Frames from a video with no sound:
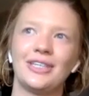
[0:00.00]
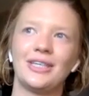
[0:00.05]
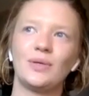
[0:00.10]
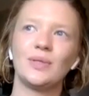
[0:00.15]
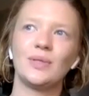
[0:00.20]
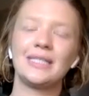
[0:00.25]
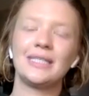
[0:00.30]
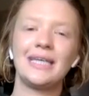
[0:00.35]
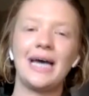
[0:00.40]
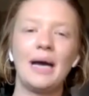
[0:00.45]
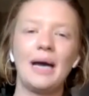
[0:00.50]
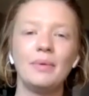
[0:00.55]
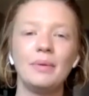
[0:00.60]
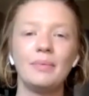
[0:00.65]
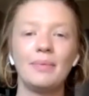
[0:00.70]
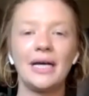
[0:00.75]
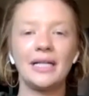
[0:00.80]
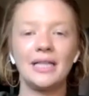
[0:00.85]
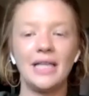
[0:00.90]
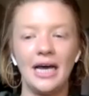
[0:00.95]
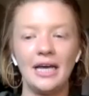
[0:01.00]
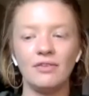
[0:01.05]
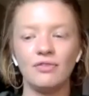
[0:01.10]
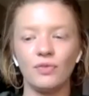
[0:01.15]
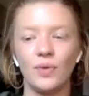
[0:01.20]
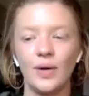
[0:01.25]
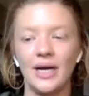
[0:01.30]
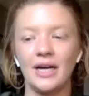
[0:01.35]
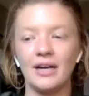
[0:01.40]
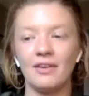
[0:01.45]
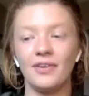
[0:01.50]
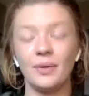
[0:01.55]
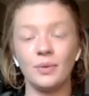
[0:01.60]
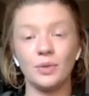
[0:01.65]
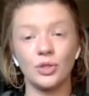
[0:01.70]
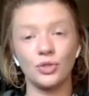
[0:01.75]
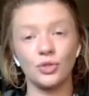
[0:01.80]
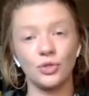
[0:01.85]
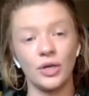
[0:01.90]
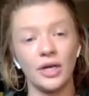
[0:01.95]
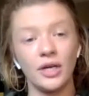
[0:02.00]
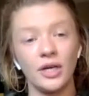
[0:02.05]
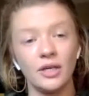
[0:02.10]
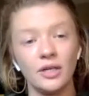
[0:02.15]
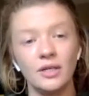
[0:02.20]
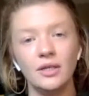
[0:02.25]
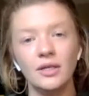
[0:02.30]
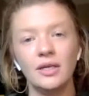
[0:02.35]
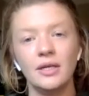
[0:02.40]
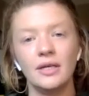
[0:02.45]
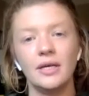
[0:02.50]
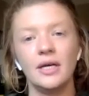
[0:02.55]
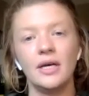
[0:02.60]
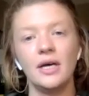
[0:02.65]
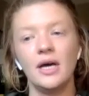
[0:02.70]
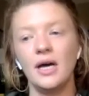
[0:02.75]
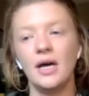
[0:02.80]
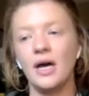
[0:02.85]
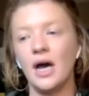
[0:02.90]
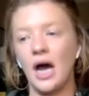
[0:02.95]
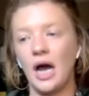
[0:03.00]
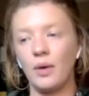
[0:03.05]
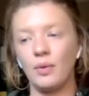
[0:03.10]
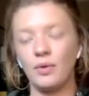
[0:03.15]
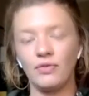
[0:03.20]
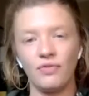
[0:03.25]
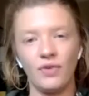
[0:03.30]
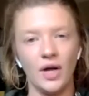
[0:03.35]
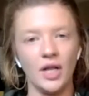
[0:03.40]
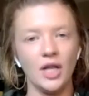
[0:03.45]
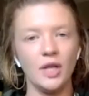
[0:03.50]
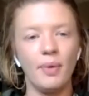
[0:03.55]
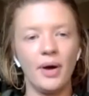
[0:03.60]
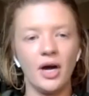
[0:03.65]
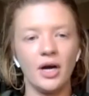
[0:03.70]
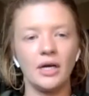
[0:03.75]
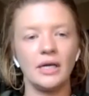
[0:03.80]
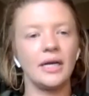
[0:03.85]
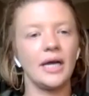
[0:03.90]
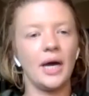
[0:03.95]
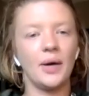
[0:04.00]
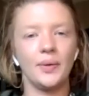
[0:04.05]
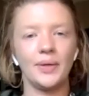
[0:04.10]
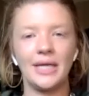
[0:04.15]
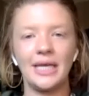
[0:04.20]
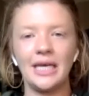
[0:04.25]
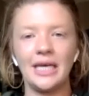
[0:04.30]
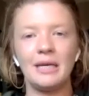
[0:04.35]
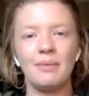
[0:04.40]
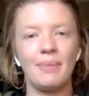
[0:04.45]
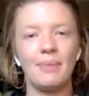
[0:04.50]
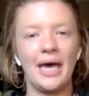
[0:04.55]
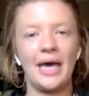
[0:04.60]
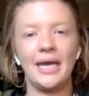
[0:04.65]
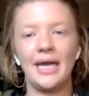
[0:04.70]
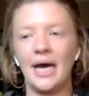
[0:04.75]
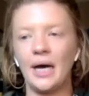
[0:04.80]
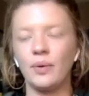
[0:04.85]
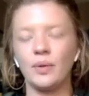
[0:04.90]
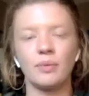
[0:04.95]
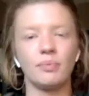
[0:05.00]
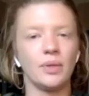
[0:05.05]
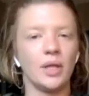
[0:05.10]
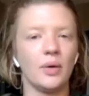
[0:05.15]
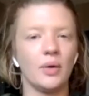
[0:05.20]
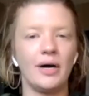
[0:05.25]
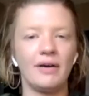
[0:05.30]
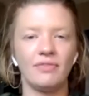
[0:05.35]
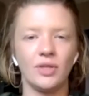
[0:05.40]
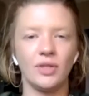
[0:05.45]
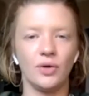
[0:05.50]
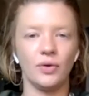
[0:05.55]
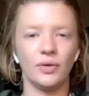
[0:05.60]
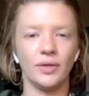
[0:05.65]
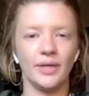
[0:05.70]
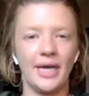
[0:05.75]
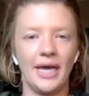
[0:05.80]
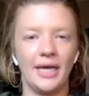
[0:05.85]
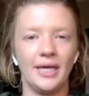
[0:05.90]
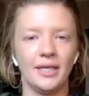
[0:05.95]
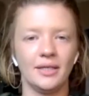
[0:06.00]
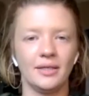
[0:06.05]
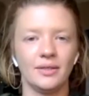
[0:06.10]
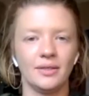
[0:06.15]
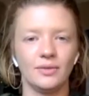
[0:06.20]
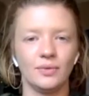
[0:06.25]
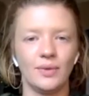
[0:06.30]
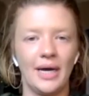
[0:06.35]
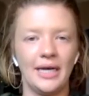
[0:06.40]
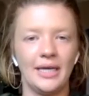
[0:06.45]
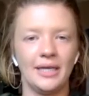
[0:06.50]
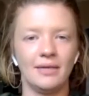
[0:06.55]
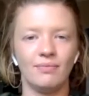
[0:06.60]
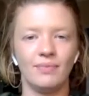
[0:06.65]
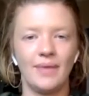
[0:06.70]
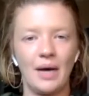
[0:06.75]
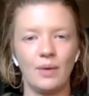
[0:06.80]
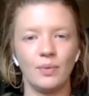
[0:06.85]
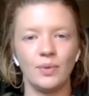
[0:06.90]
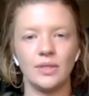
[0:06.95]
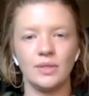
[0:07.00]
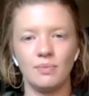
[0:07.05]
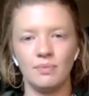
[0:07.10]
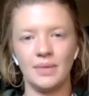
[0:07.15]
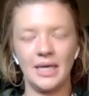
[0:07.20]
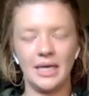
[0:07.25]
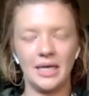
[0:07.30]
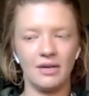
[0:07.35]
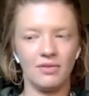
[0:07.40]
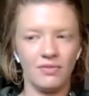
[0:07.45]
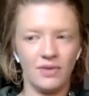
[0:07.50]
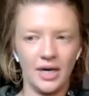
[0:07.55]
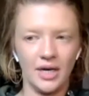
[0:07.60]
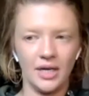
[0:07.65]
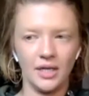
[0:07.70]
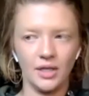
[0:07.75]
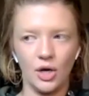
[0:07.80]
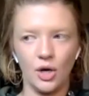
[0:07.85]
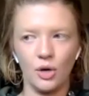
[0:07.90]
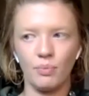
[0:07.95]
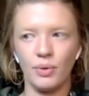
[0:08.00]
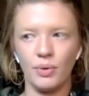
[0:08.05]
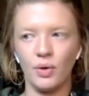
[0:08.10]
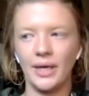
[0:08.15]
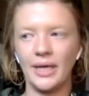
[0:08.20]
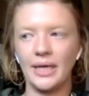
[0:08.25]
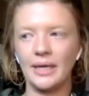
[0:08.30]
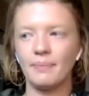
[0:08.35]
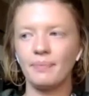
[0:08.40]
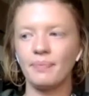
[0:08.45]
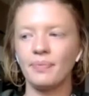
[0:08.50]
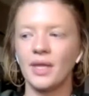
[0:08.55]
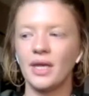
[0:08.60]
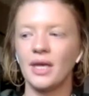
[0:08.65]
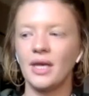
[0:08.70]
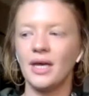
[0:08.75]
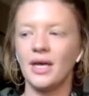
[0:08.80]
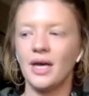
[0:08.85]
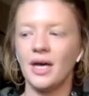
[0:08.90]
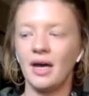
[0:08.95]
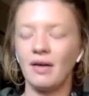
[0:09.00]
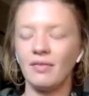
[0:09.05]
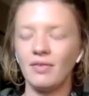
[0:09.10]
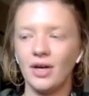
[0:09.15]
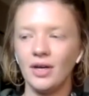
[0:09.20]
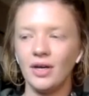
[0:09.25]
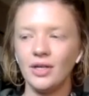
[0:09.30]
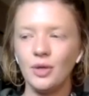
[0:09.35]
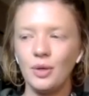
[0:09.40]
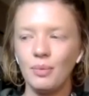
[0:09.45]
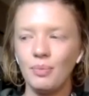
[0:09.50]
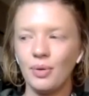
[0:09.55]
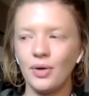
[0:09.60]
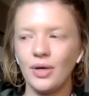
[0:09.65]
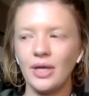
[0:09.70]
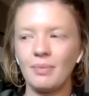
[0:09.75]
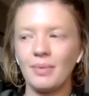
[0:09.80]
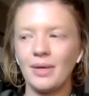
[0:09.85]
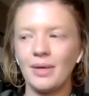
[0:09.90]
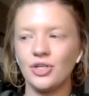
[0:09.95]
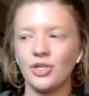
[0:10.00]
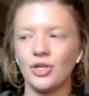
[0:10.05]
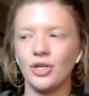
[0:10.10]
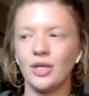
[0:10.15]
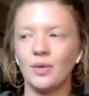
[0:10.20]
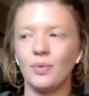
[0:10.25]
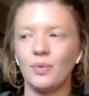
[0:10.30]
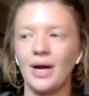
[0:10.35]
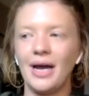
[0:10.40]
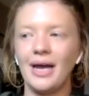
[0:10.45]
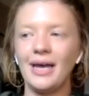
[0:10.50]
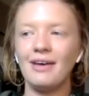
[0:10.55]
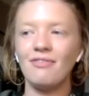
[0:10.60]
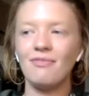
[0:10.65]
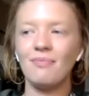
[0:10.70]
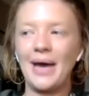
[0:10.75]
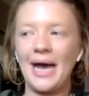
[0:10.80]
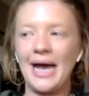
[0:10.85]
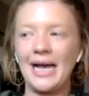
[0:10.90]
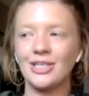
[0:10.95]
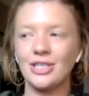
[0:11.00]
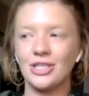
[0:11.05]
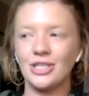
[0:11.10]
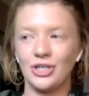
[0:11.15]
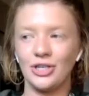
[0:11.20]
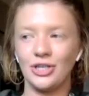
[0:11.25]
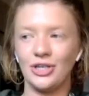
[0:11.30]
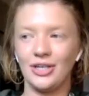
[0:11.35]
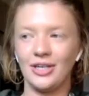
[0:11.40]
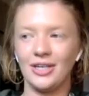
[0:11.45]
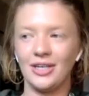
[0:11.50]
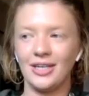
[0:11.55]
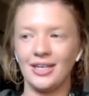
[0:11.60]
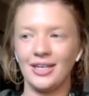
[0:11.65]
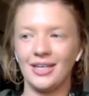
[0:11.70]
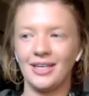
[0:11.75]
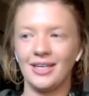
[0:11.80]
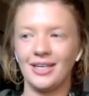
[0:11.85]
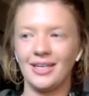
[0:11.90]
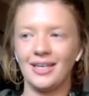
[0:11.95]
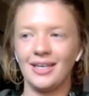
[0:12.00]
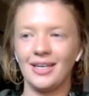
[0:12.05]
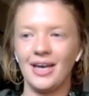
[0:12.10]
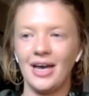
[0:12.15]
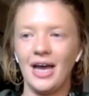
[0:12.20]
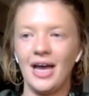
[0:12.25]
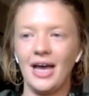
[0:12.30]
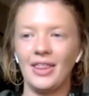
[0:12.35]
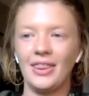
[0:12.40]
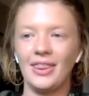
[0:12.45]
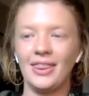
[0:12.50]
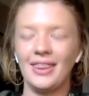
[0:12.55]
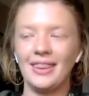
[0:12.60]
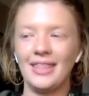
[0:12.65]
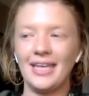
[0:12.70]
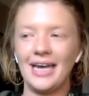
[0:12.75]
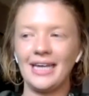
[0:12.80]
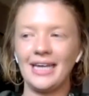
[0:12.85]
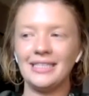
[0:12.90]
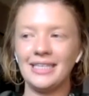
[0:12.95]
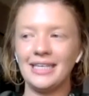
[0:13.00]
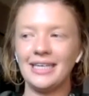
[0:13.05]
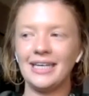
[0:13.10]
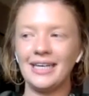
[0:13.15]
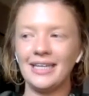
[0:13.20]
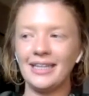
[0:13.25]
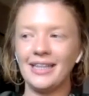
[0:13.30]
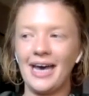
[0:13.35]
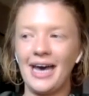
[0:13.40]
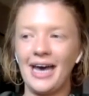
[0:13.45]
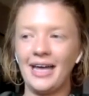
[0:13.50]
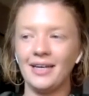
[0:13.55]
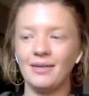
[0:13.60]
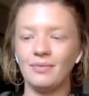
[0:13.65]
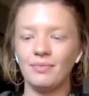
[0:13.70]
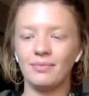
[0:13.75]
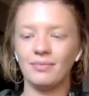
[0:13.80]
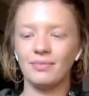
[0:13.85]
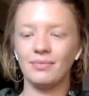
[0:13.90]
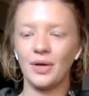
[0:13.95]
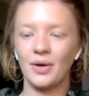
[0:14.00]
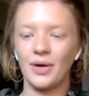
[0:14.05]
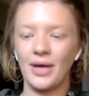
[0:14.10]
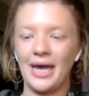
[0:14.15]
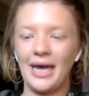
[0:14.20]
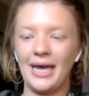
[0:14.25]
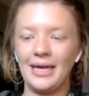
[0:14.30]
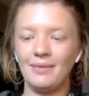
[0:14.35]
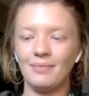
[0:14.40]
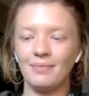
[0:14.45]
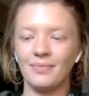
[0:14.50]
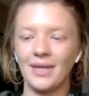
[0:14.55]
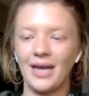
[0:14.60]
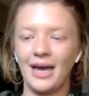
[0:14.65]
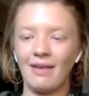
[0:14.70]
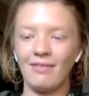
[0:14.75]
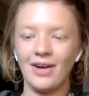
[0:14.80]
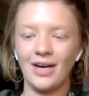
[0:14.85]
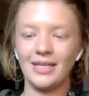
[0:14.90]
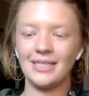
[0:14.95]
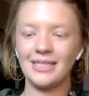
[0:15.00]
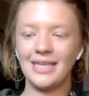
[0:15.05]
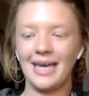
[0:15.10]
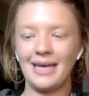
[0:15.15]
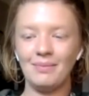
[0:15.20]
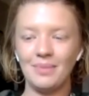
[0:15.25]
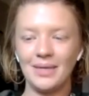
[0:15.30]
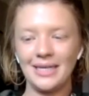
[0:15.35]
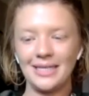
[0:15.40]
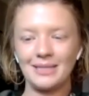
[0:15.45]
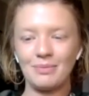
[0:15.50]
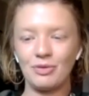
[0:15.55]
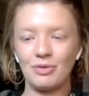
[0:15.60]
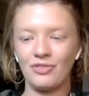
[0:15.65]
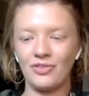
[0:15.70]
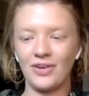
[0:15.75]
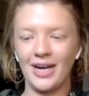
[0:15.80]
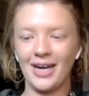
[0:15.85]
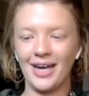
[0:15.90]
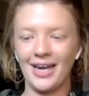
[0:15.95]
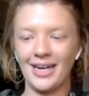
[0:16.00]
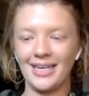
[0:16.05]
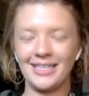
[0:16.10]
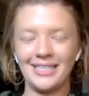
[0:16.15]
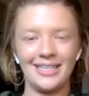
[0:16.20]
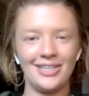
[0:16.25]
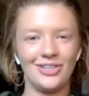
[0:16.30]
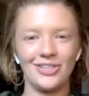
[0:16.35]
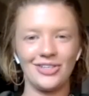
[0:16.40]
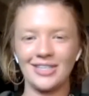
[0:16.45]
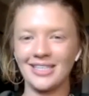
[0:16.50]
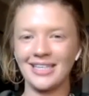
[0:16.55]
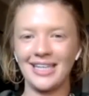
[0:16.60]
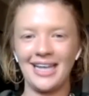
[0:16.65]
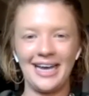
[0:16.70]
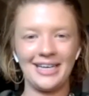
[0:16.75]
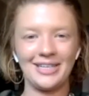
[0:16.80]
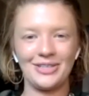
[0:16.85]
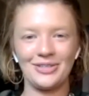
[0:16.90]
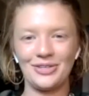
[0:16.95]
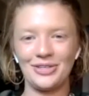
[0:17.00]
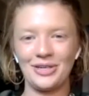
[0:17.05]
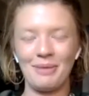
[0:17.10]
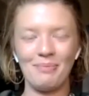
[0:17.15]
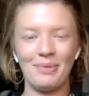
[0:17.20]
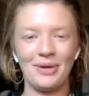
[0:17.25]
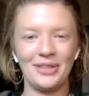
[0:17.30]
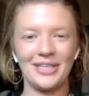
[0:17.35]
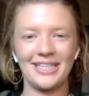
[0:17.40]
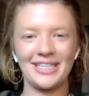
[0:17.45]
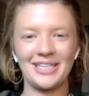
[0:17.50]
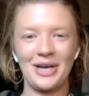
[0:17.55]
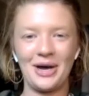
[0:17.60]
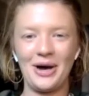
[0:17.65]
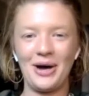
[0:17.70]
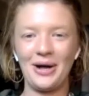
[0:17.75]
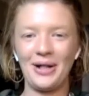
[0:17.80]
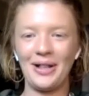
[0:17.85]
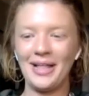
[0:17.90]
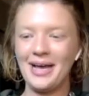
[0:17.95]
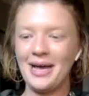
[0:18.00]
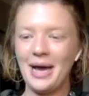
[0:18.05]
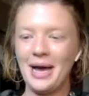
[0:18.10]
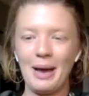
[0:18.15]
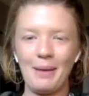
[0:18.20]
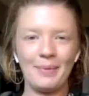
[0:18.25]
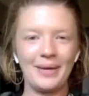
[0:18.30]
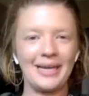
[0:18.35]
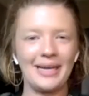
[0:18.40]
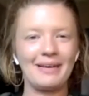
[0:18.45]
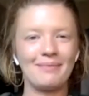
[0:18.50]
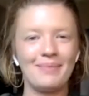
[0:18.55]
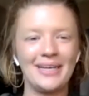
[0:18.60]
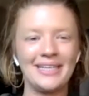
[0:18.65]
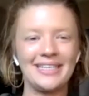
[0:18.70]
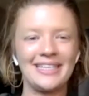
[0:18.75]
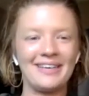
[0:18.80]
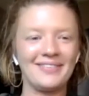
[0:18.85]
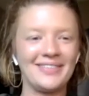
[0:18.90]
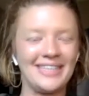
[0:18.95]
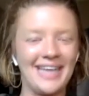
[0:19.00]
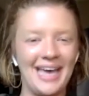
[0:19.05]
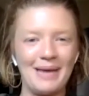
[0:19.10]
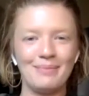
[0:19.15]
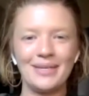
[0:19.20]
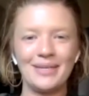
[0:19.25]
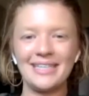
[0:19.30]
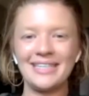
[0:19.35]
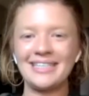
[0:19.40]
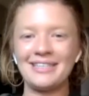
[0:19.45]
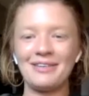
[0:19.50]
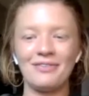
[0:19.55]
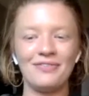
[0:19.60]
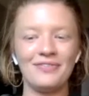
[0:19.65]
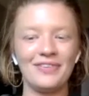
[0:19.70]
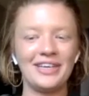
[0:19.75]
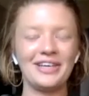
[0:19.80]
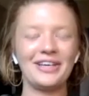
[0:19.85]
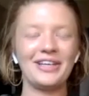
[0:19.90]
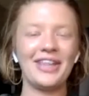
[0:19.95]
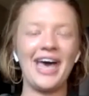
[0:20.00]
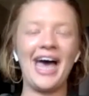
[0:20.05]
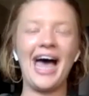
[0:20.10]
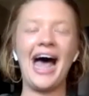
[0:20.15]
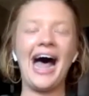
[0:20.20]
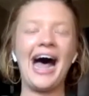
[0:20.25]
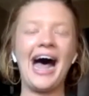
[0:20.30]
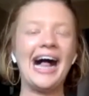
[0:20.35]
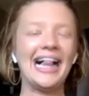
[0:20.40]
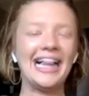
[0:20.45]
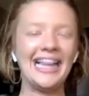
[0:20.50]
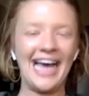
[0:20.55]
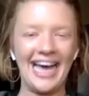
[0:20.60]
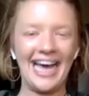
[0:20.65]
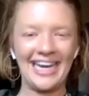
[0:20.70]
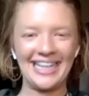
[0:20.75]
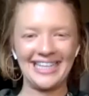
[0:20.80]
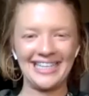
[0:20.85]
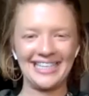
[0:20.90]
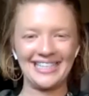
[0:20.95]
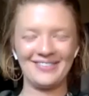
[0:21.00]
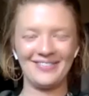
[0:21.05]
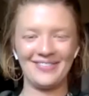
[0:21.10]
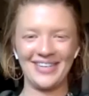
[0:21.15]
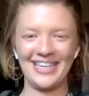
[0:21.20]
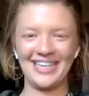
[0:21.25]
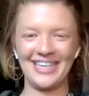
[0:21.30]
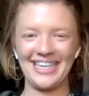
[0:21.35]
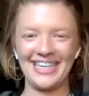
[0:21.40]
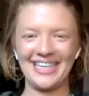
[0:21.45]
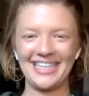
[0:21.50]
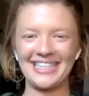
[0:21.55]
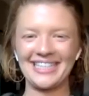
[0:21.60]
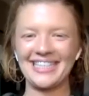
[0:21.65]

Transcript: There was a time in my life where if I was triggered, I would fall apart, I would get in bed, I would blow off the whole day, right? That was me at a very low point. I've gone to a point in my journey where I have mastered the idea that, okay, I've got 10 minutes before I got to teach this class or jump on this call. I'm going to give myself 10 minutes to feel the hell out of these feelings.